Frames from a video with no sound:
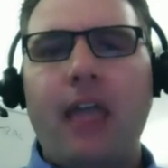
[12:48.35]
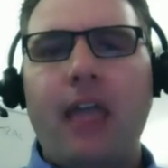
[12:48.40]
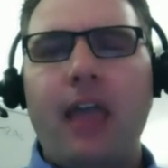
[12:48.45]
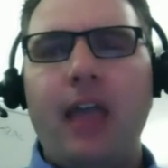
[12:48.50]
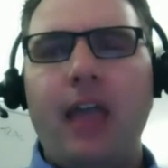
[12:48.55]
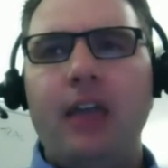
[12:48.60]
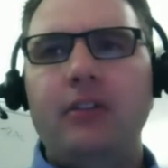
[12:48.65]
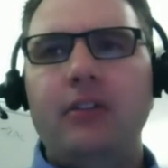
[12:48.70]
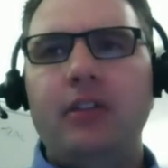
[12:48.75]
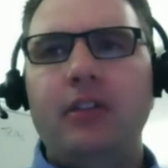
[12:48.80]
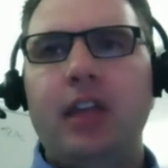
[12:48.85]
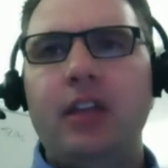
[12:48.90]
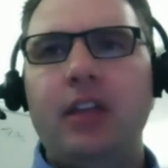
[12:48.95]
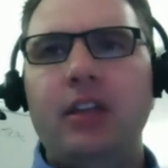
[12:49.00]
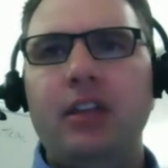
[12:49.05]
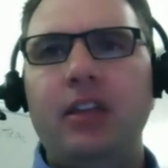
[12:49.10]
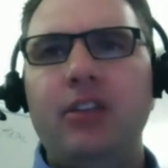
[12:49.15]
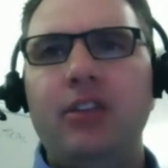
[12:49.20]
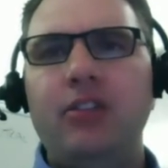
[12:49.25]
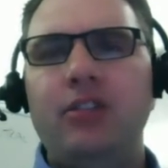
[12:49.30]
and can
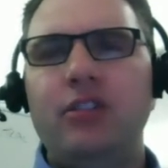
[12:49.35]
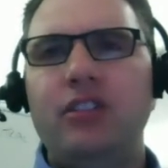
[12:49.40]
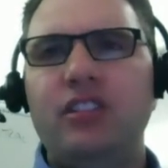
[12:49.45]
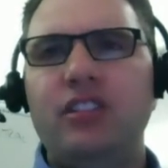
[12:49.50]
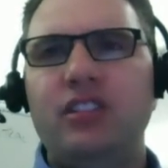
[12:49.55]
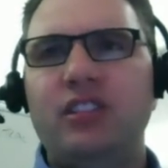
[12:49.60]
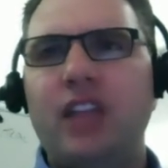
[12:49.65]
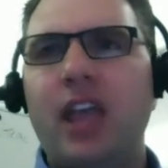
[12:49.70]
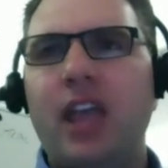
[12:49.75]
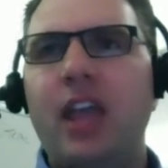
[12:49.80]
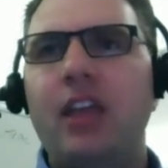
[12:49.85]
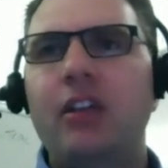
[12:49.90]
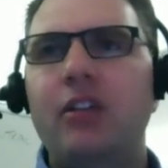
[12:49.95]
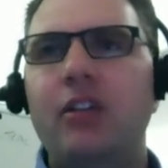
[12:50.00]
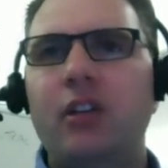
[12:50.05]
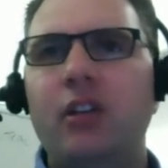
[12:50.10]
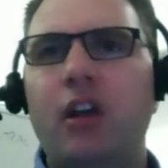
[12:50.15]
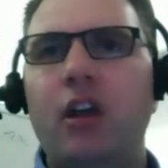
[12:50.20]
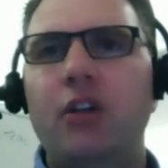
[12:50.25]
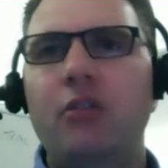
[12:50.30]
either
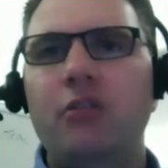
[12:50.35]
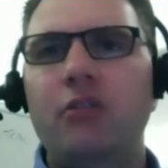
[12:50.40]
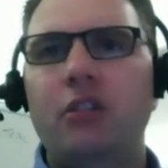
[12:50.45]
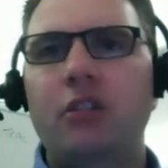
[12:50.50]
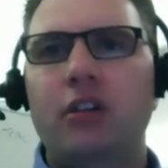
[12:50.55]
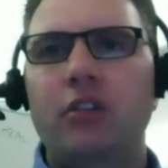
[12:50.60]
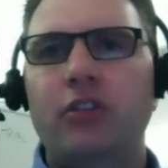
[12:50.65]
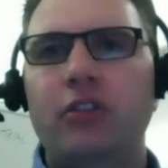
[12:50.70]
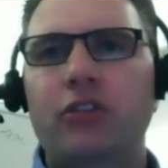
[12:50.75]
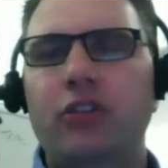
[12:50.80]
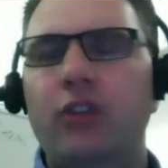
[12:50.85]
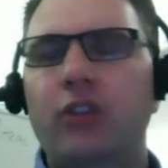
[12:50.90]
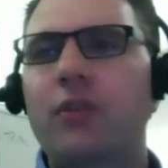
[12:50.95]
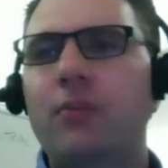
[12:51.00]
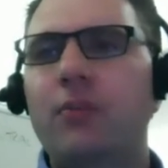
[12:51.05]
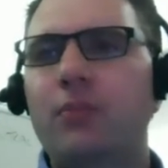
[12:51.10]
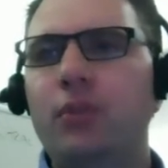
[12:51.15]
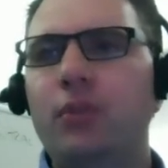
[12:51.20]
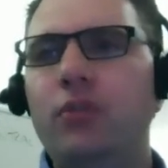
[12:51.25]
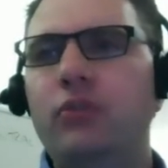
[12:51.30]
stagger our
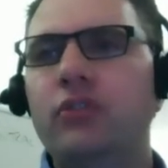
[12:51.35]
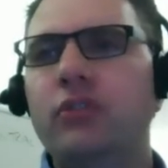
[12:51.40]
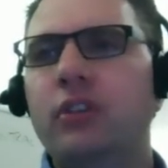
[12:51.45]
server boot